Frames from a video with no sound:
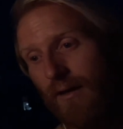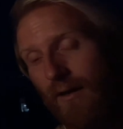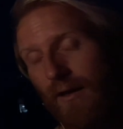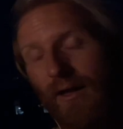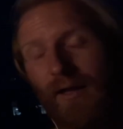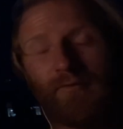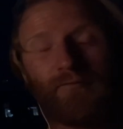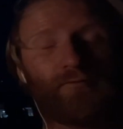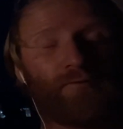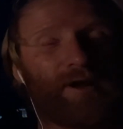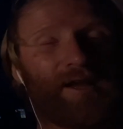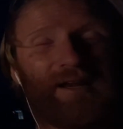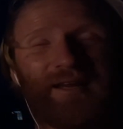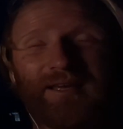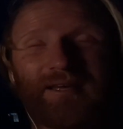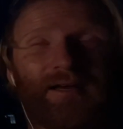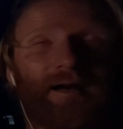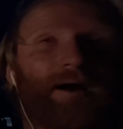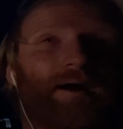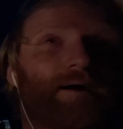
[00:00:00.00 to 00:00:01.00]
in
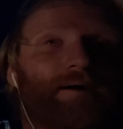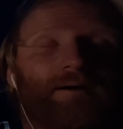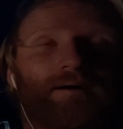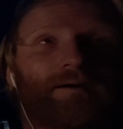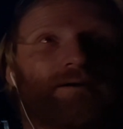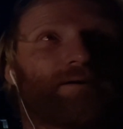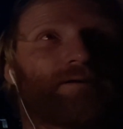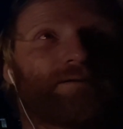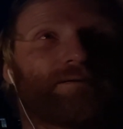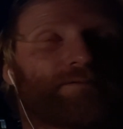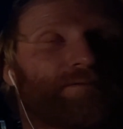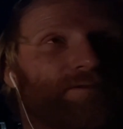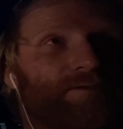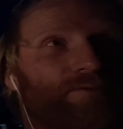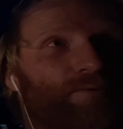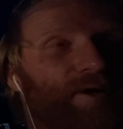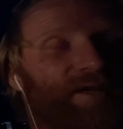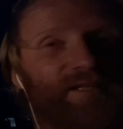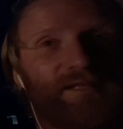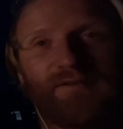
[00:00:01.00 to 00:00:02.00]
really a
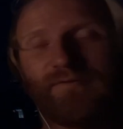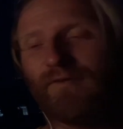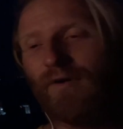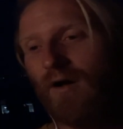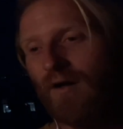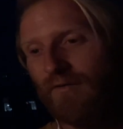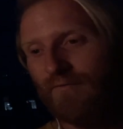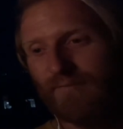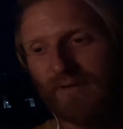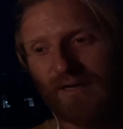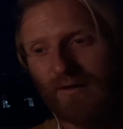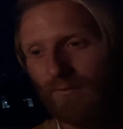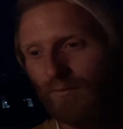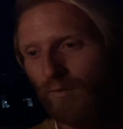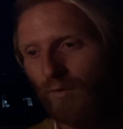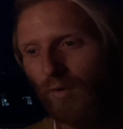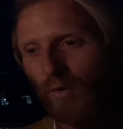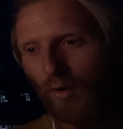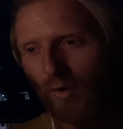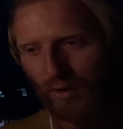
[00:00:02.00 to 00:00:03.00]
25-minute
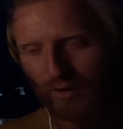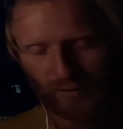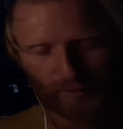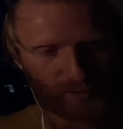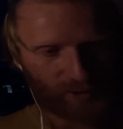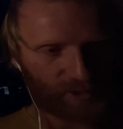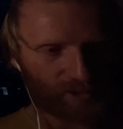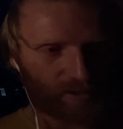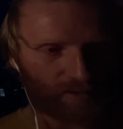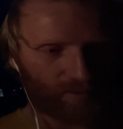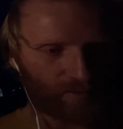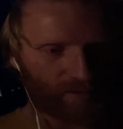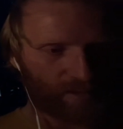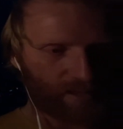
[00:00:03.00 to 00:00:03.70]
walk or so,